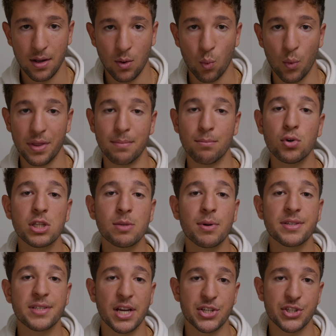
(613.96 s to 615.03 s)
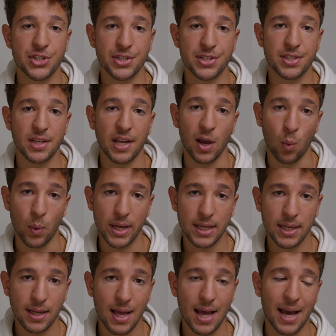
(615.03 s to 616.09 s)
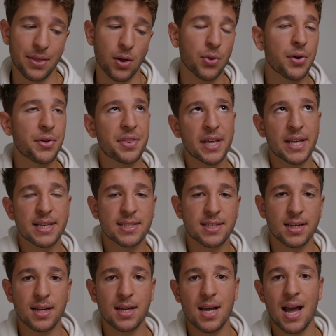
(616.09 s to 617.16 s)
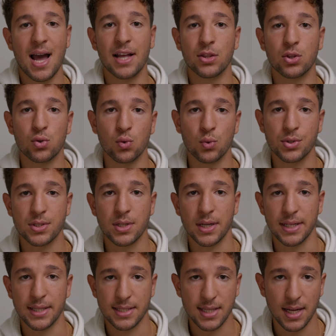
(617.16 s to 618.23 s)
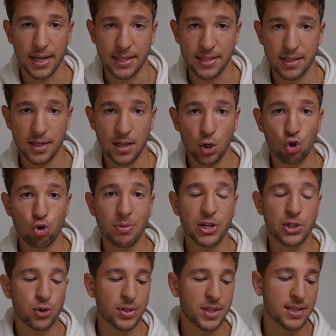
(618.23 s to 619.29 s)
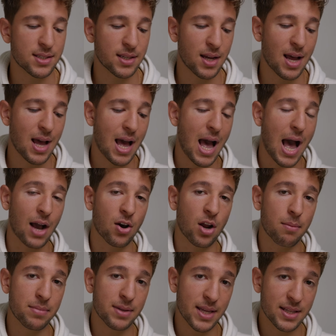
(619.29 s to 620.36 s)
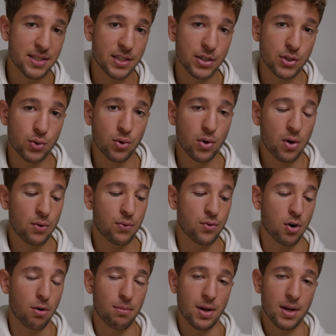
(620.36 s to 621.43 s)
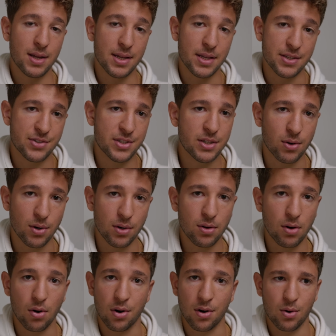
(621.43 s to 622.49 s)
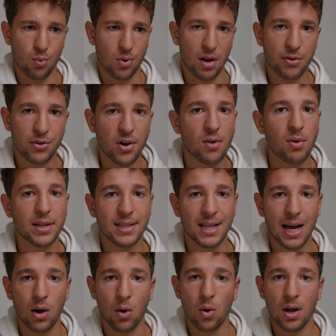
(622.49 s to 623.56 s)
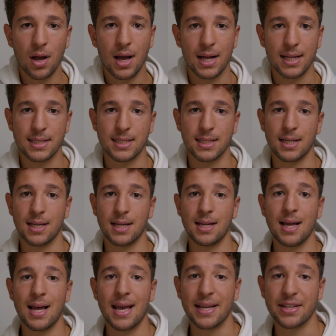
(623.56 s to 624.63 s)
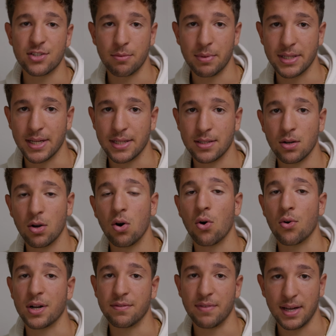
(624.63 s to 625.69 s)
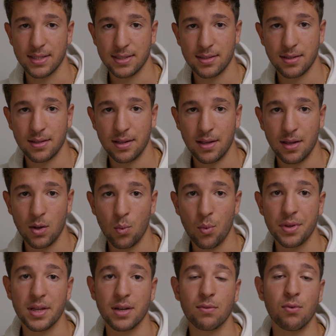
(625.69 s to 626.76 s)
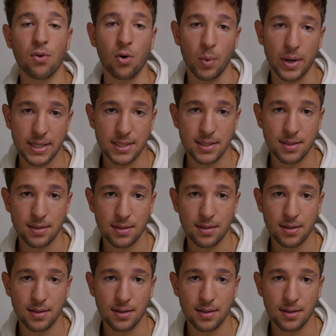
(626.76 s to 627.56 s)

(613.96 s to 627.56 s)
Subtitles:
with multiple sessions a week and other things and tools inside to make sure that I'm gonna be getting you from 0 or wherever you are right now until intermediate or advanced within 4 weeks.